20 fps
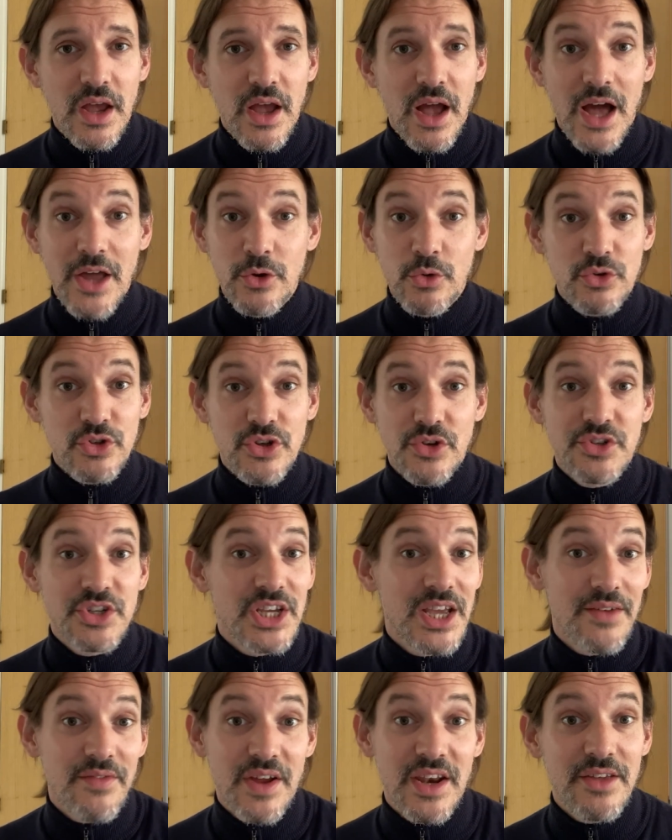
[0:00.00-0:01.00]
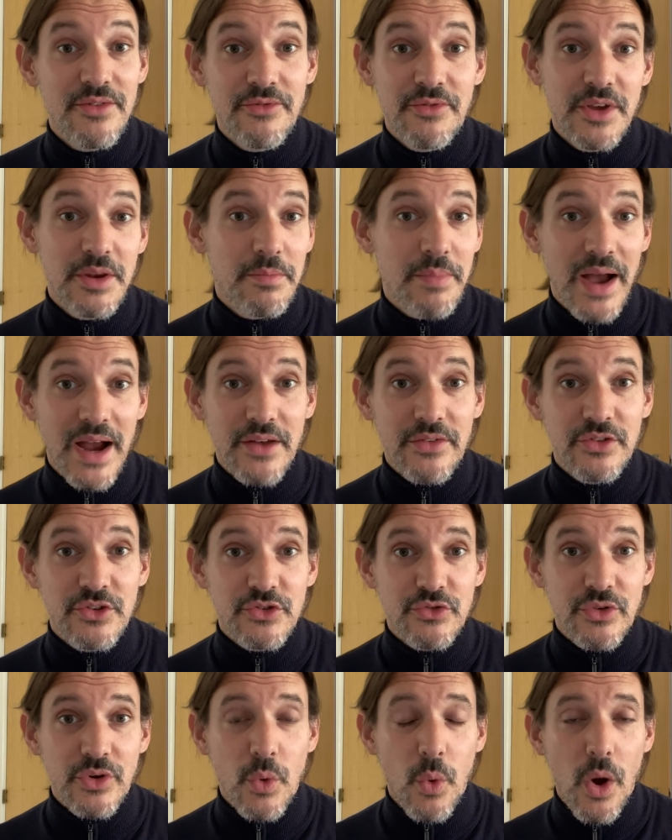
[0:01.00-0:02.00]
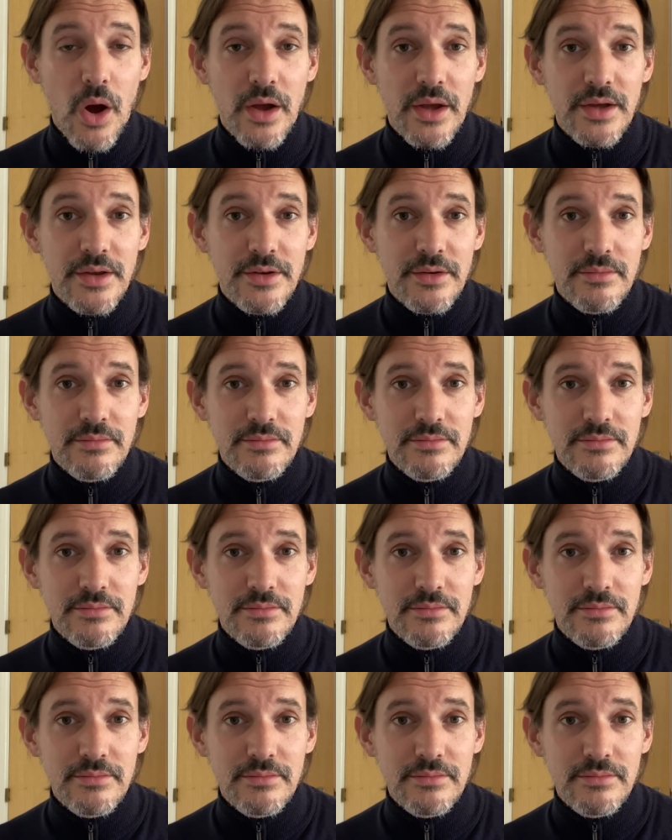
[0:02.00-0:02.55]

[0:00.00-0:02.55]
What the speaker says: and also to give any feedback that's required.